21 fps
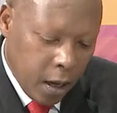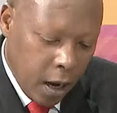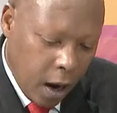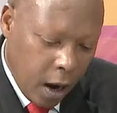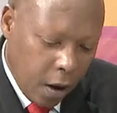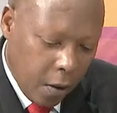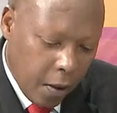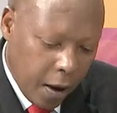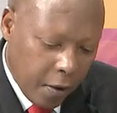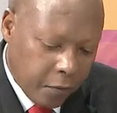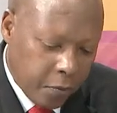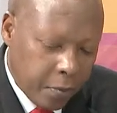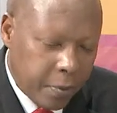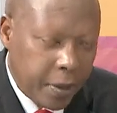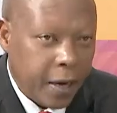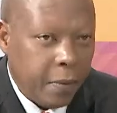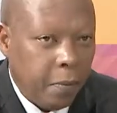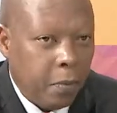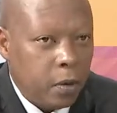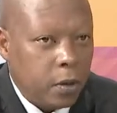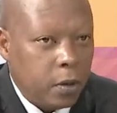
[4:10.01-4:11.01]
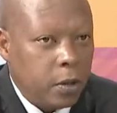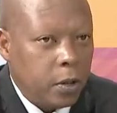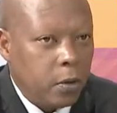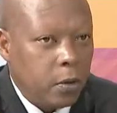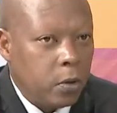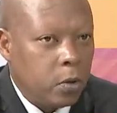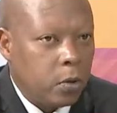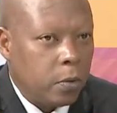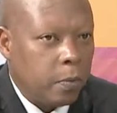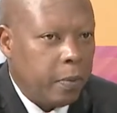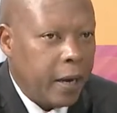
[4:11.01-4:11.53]
Yeah. How have you been able,
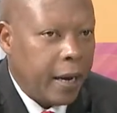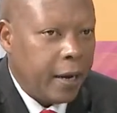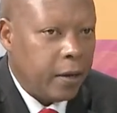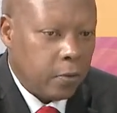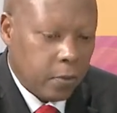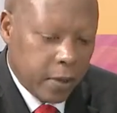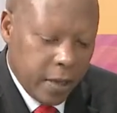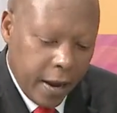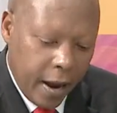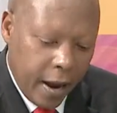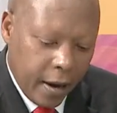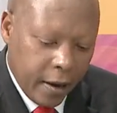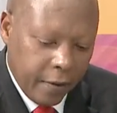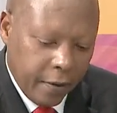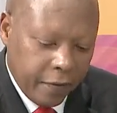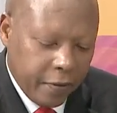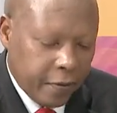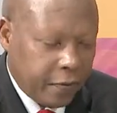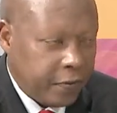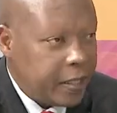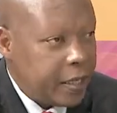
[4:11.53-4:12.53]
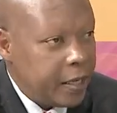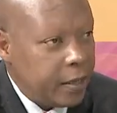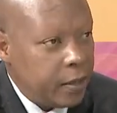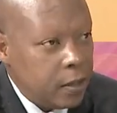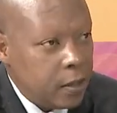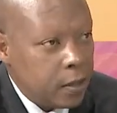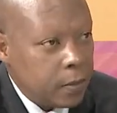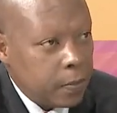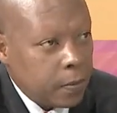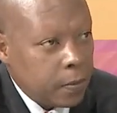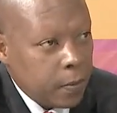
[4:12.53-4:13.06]
to blend with the under
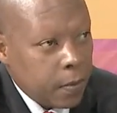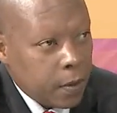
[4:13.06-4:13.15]
15s,